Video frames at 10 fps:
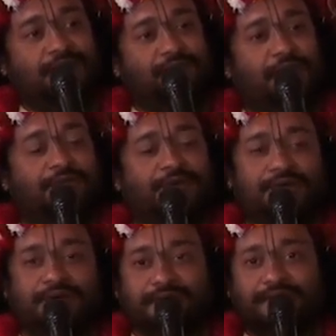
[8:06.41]
Maybe
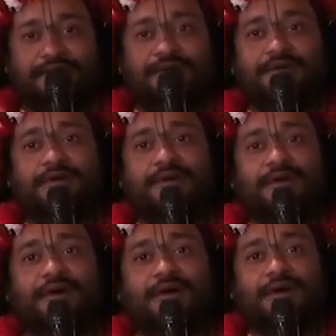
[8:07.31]

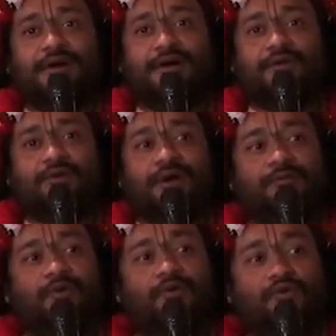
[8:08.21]
we have
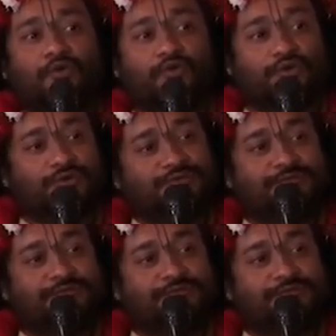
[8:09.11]
no guru